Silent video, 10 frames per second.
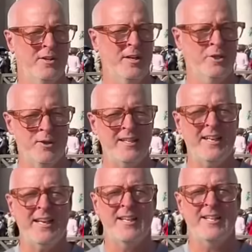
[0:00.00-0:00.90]
The trick to
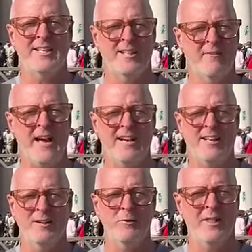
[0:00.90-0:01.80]
getting into the
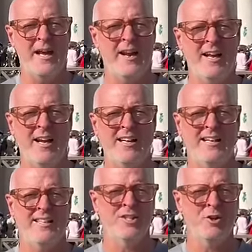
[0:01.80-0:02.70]
Vatican without a line
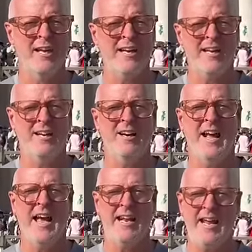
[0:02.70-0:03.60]
is you get here
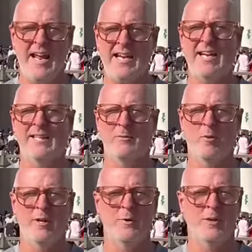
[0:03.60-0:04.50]
at 8 in the
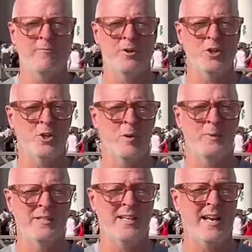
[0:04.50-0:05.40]
morning when it first
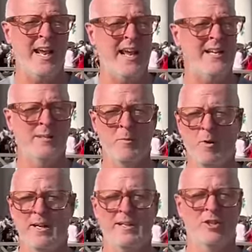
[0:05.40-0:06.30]
opens. At 8 in the
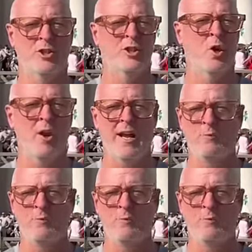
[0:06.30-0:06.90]
morning, there's no line